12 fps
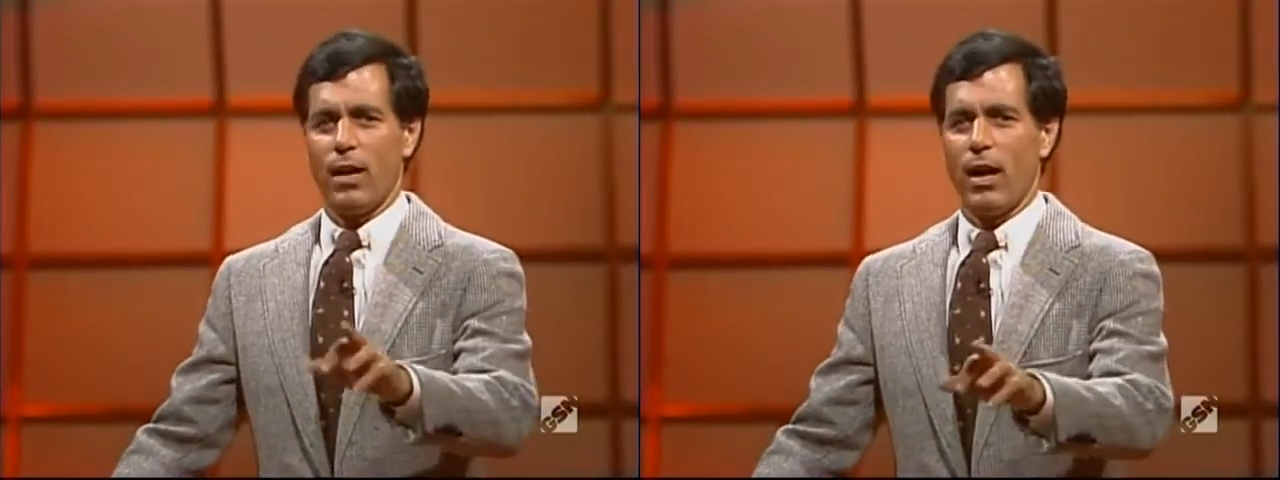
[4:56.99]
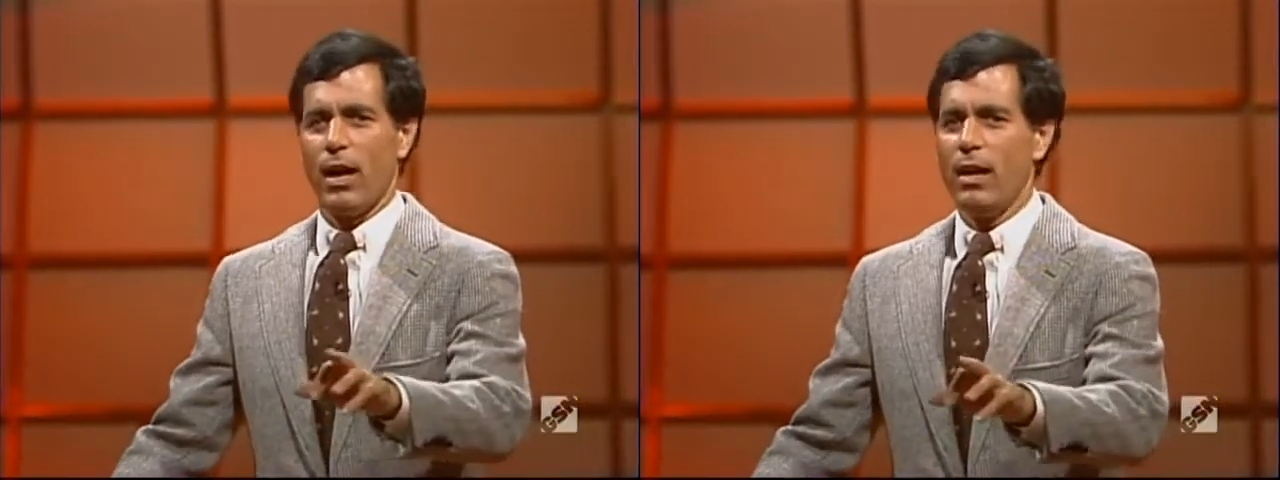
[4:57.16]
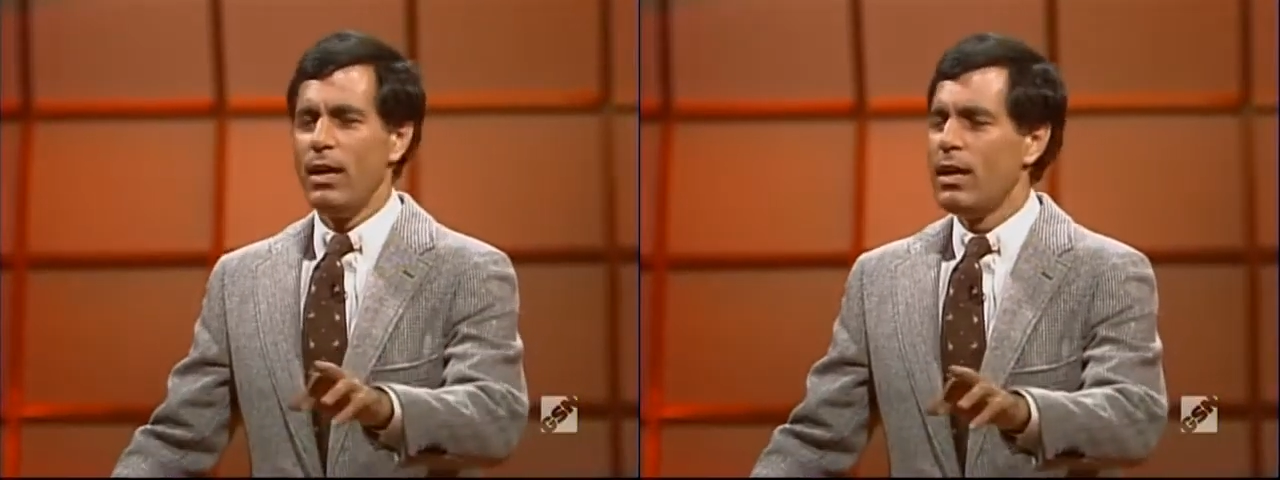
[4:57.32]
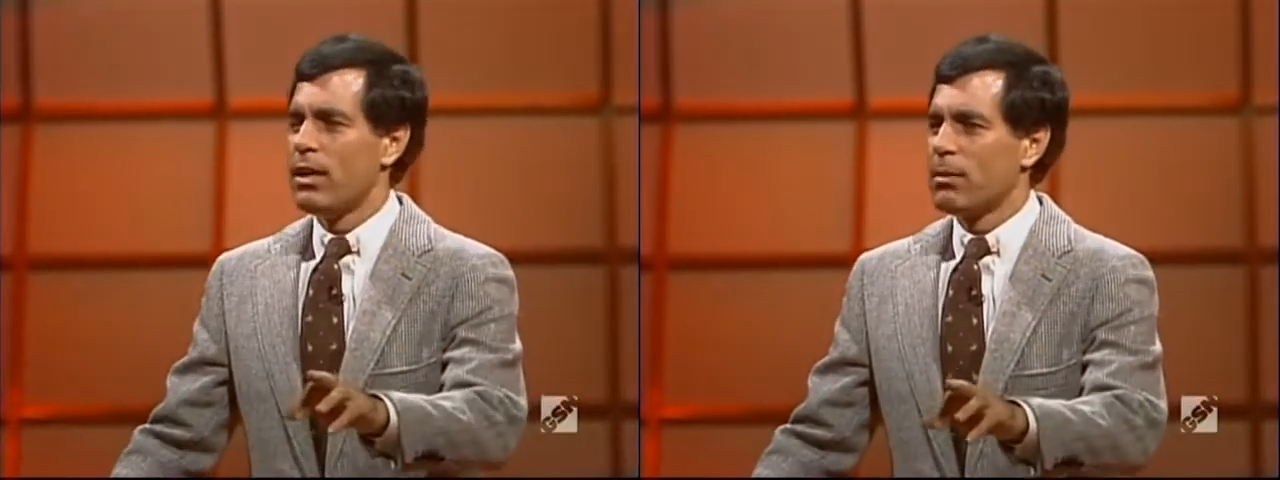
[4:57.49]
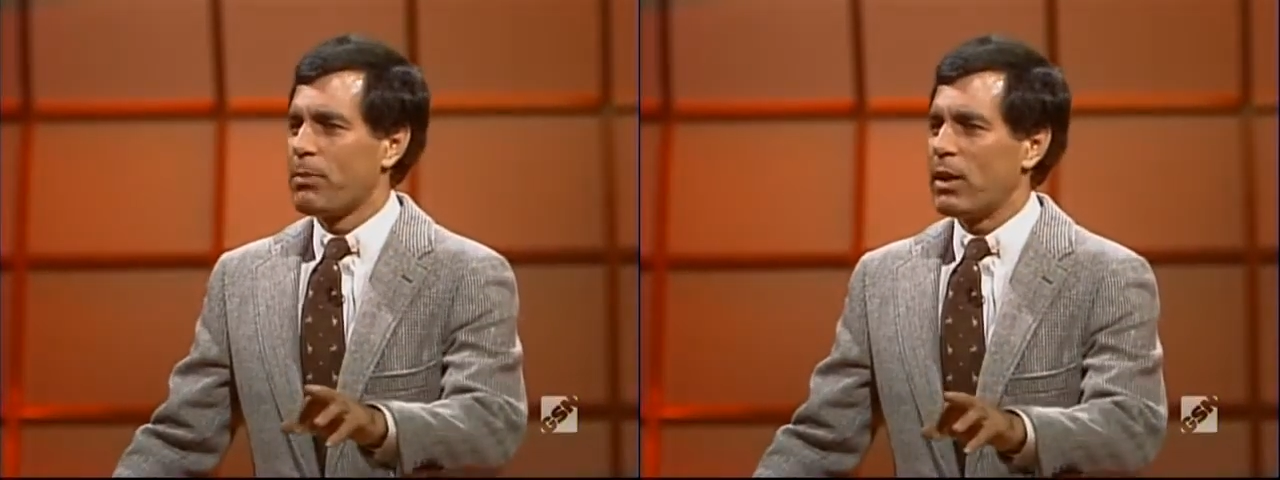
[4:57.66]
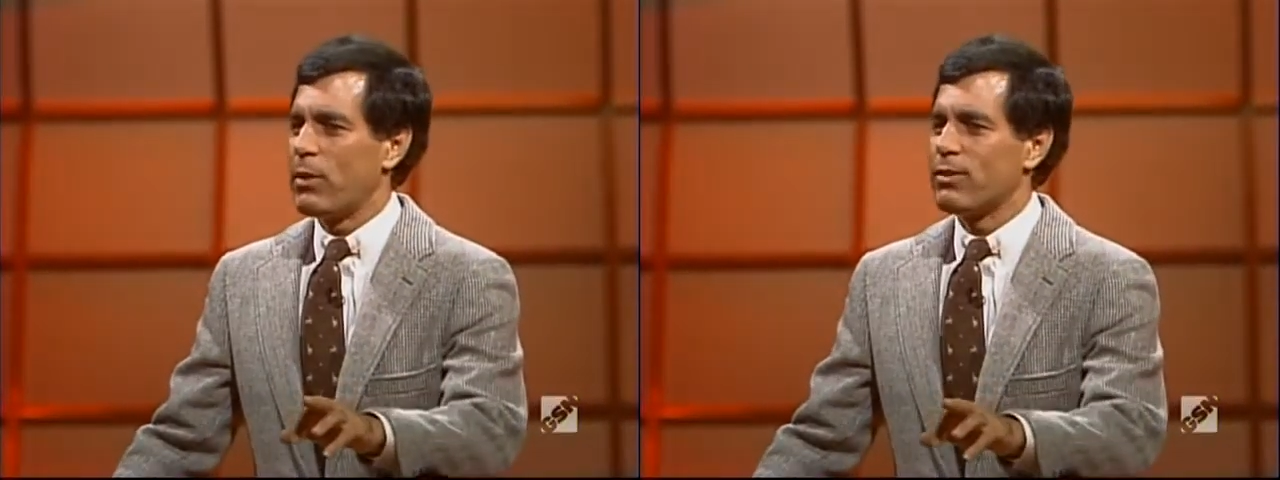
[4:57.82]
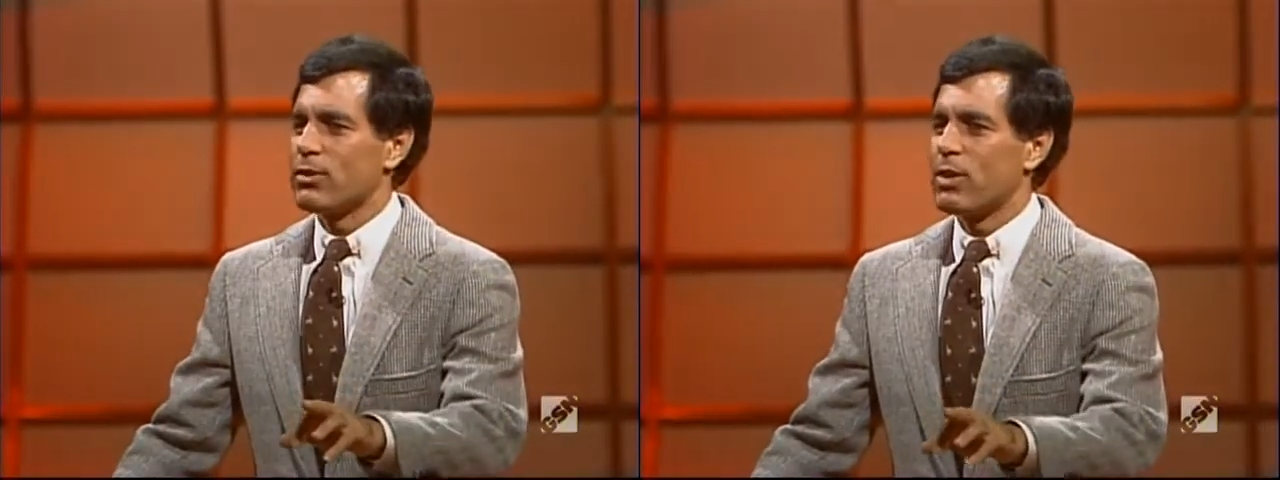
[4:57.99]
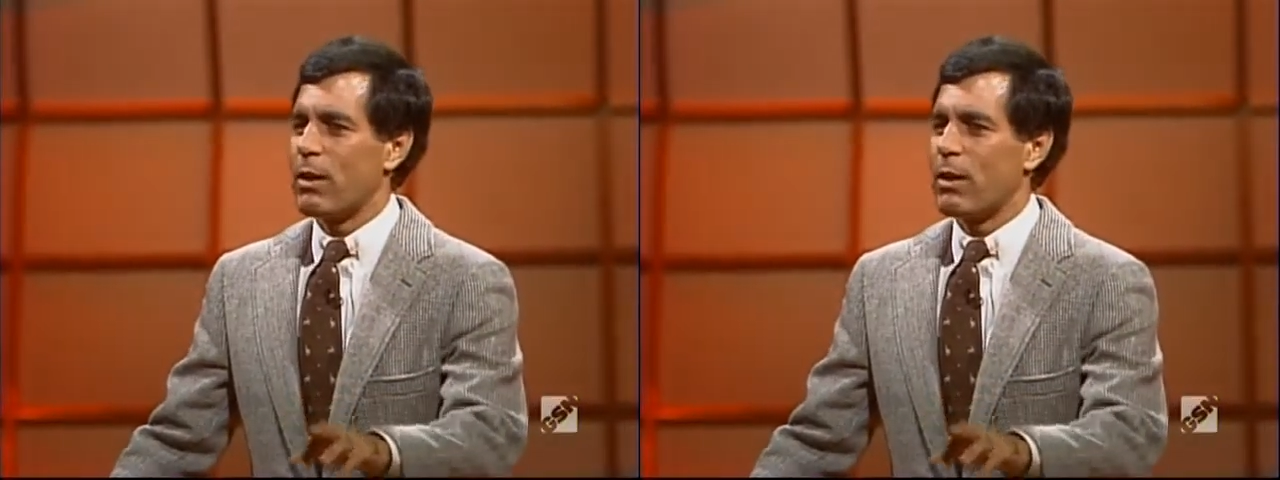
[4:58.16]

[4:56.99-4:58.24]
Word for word: Uh, the player who wins this